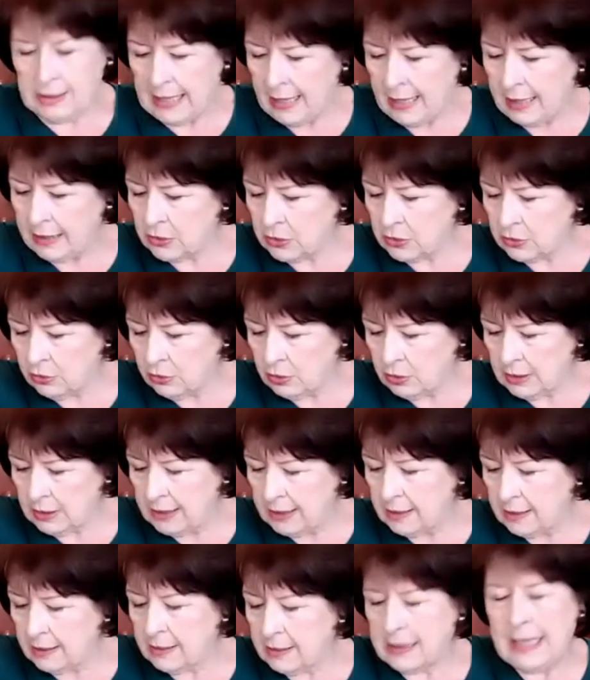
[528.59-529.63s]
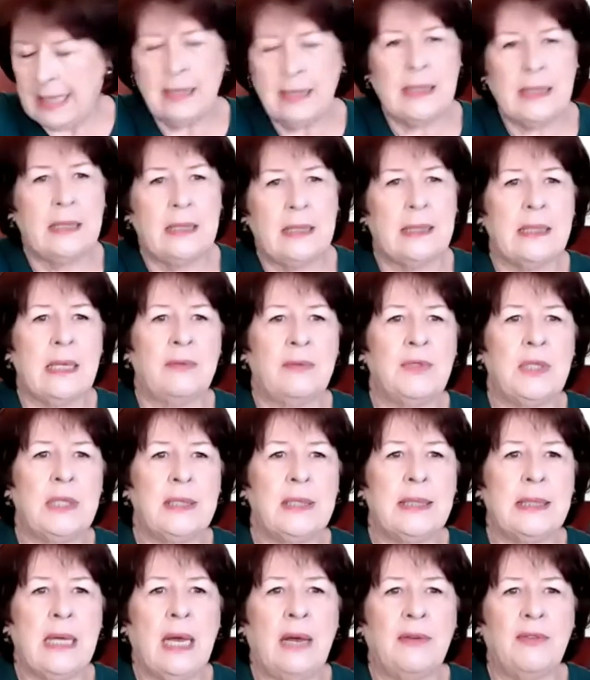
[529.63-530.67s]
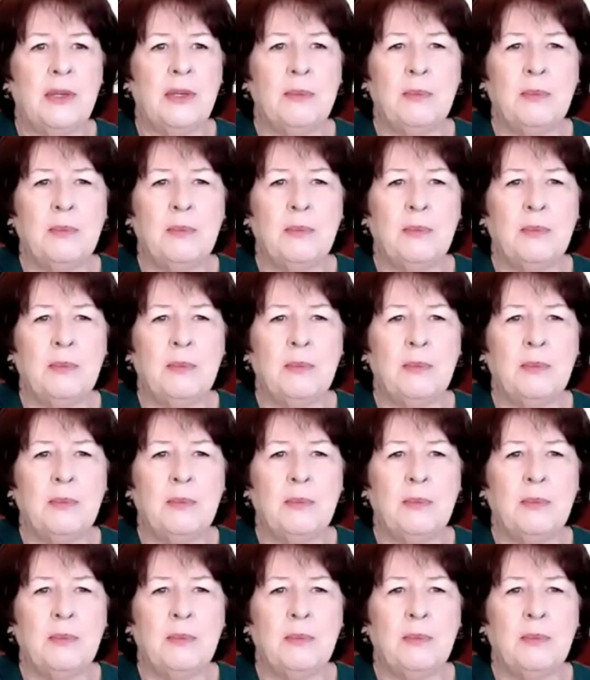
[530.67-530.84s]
as early as 1877,